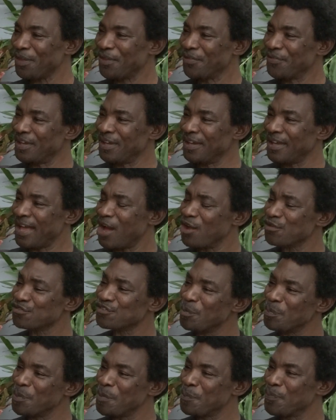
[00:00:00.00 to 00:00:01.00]
The
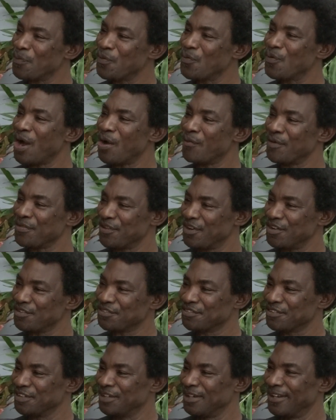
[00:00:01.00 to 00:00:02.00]
Hausa people who are with
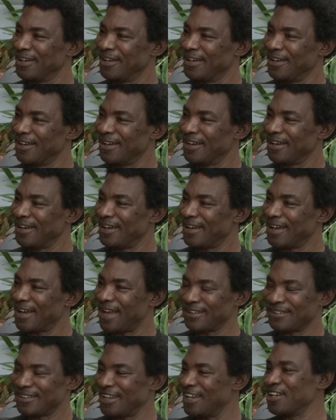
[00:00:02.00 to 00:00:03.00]
us,
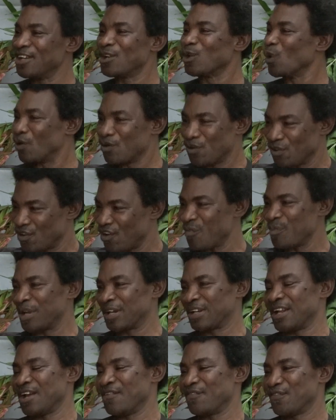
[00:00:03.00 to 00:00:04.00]
at any local
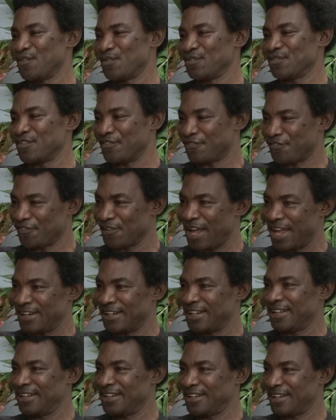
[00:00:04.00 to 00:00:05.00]
government level, the
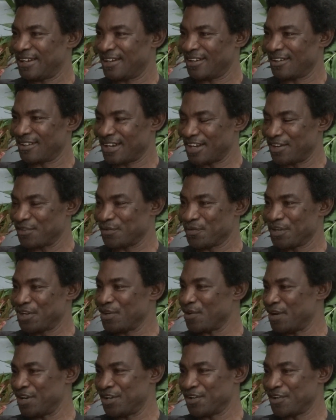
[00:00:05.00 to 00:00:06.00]
Fulani, Kanuri,
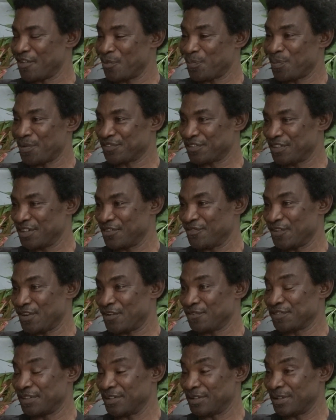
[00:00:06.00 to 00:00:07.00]
or any other person
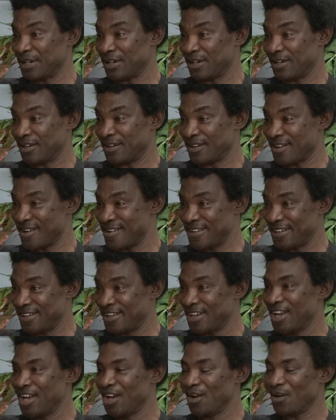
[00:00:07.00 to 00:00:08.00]
involved in herding,
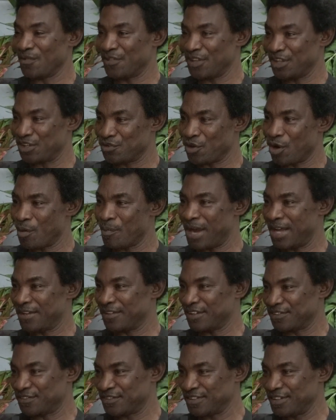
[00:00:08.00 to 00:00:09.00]
or the Idoma,
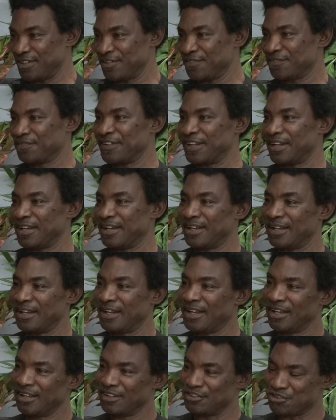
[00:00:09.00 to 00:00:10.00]
the Tiv, the
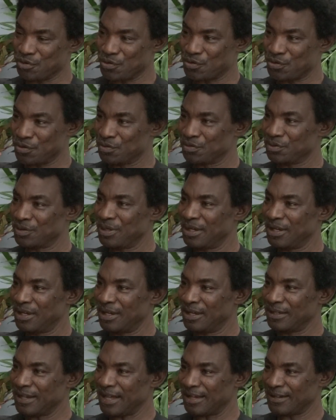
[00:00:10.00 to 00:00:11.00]
Jukun
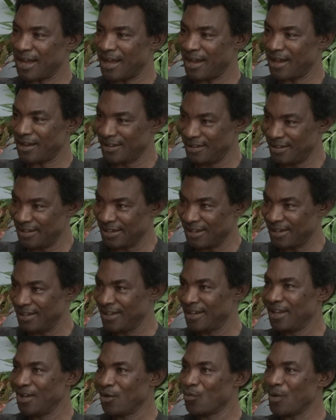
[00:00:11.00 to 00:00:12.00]
that are here,
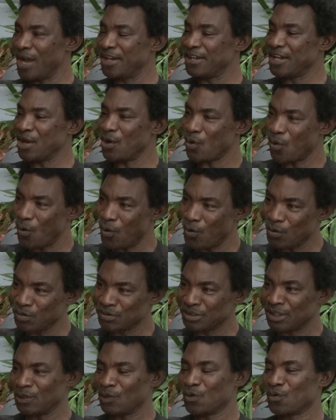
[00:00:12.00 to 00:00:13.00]
when they hold
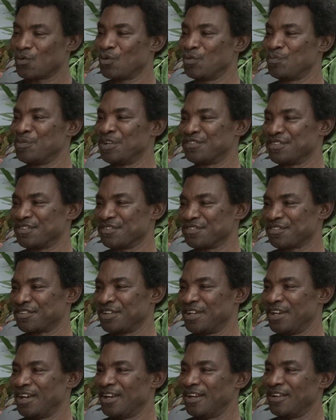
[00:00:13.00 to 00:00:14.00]
the local meetings,
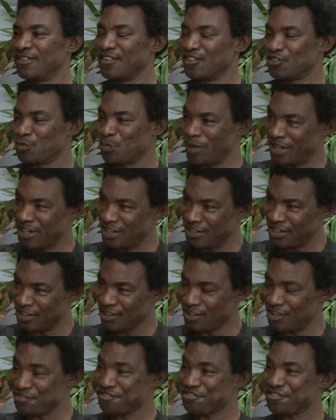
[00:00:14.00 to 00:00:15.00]
they speak in
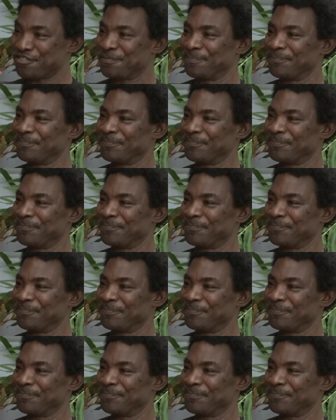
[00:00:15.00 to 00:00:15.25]
English,